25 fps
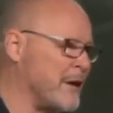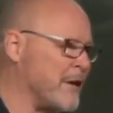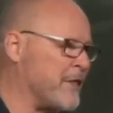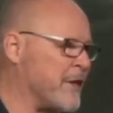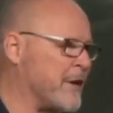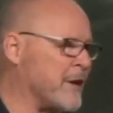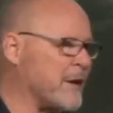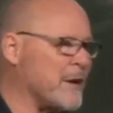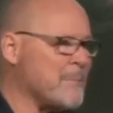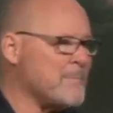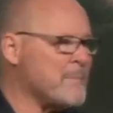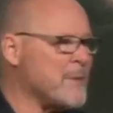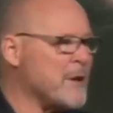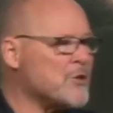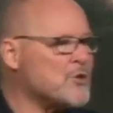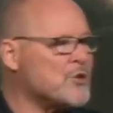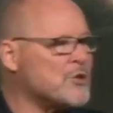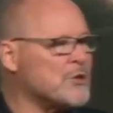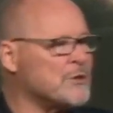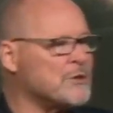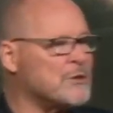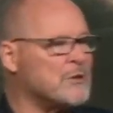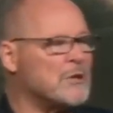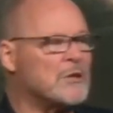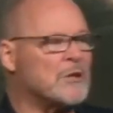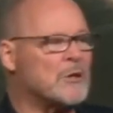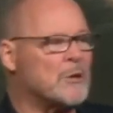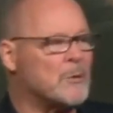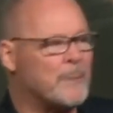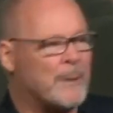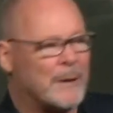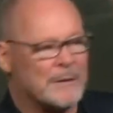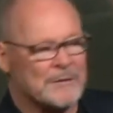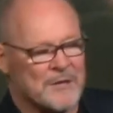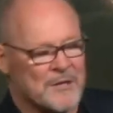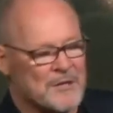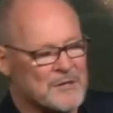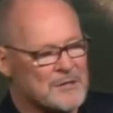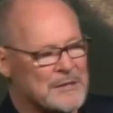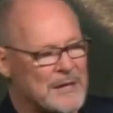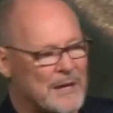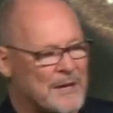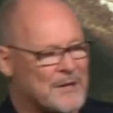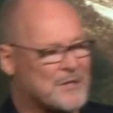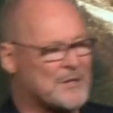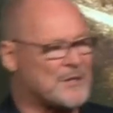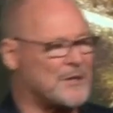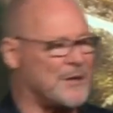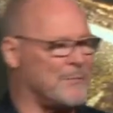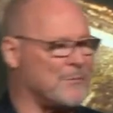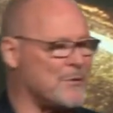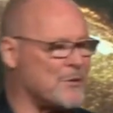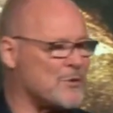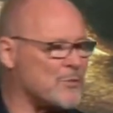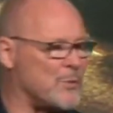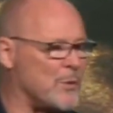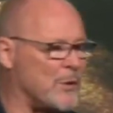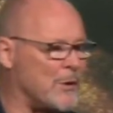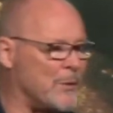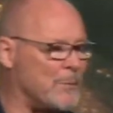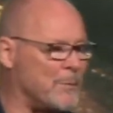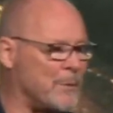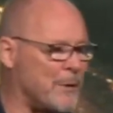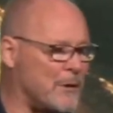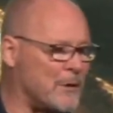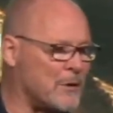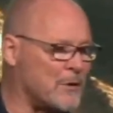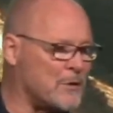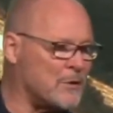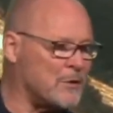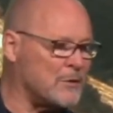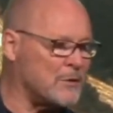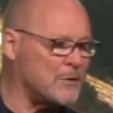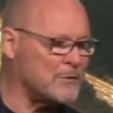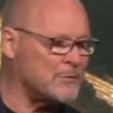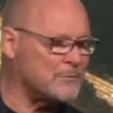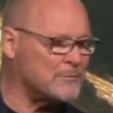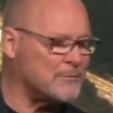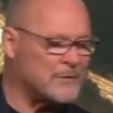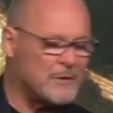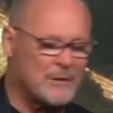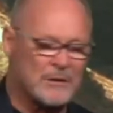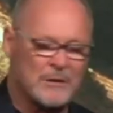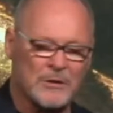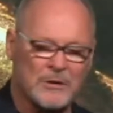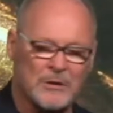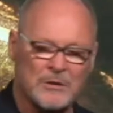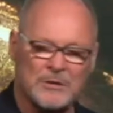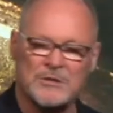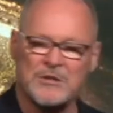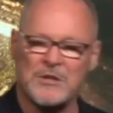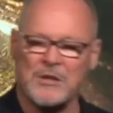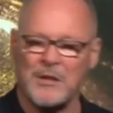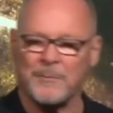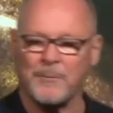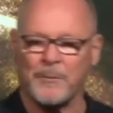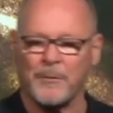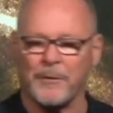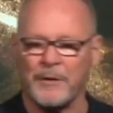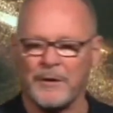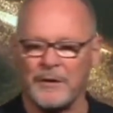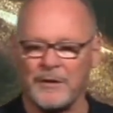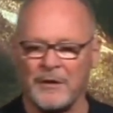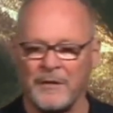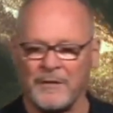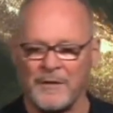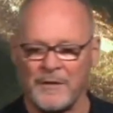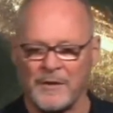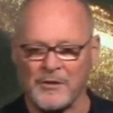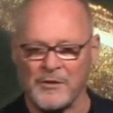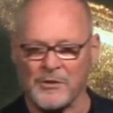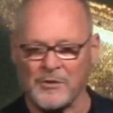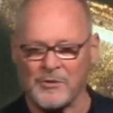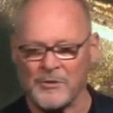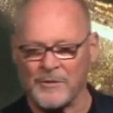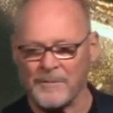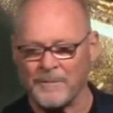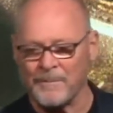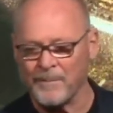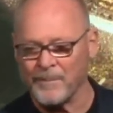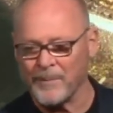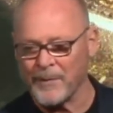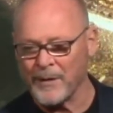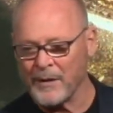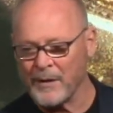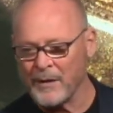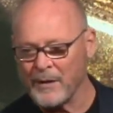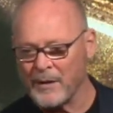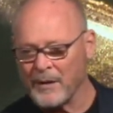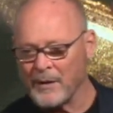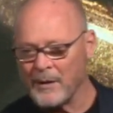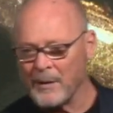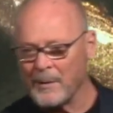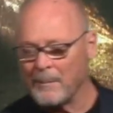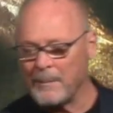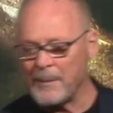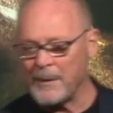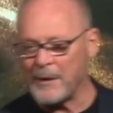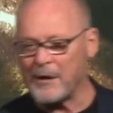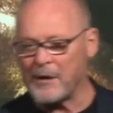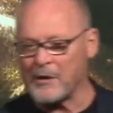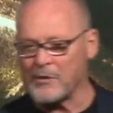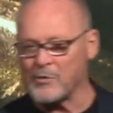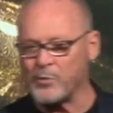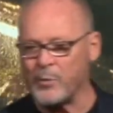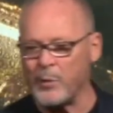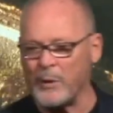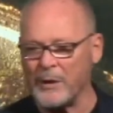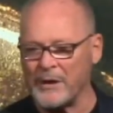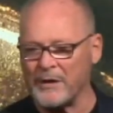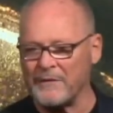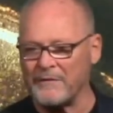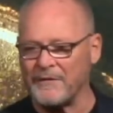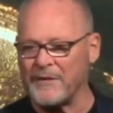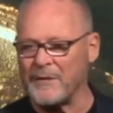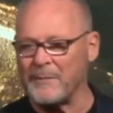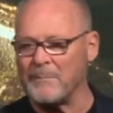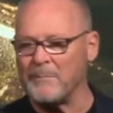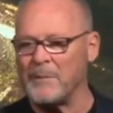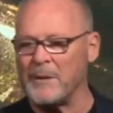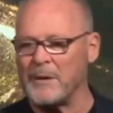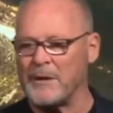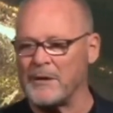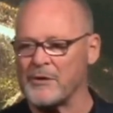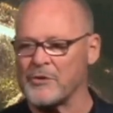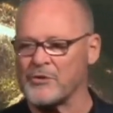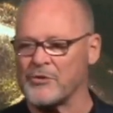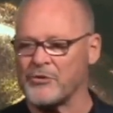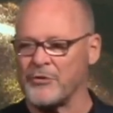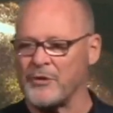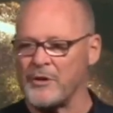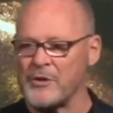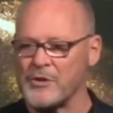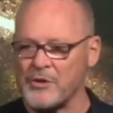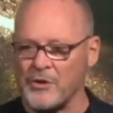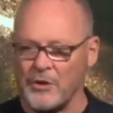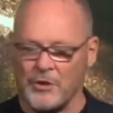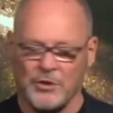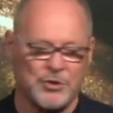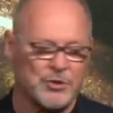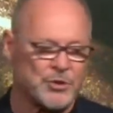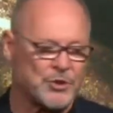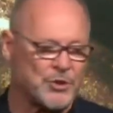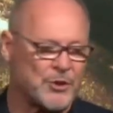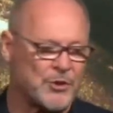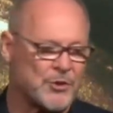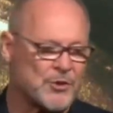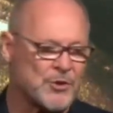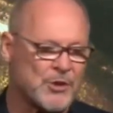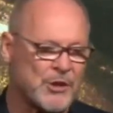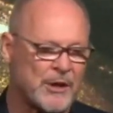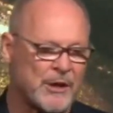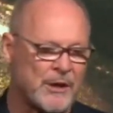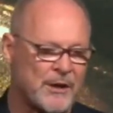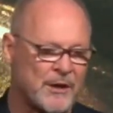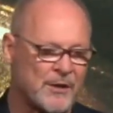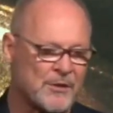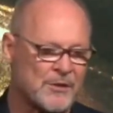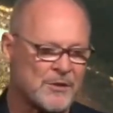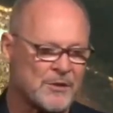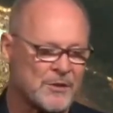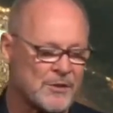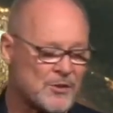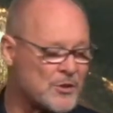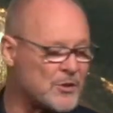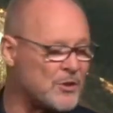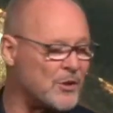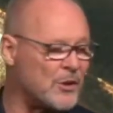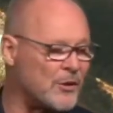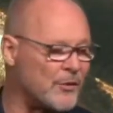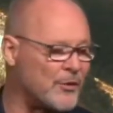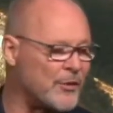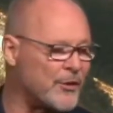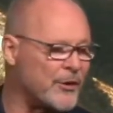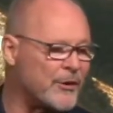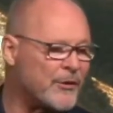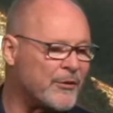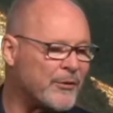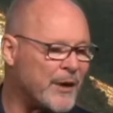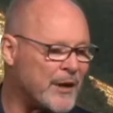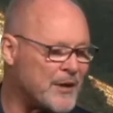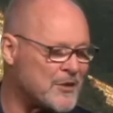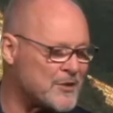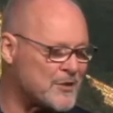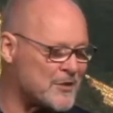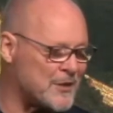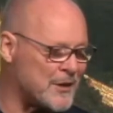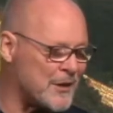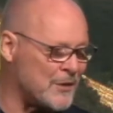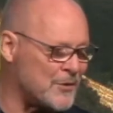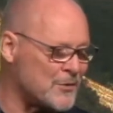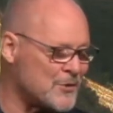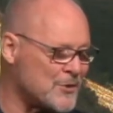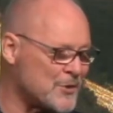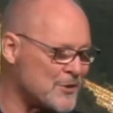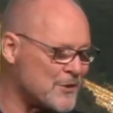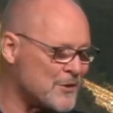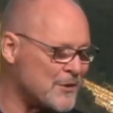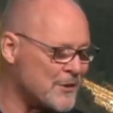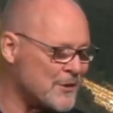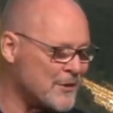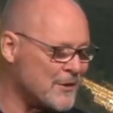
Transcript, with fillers: I think I mentioned a little about this last time as well, but I'll go a little deeper into this because one of the ministries our church has, it's called the Grace House.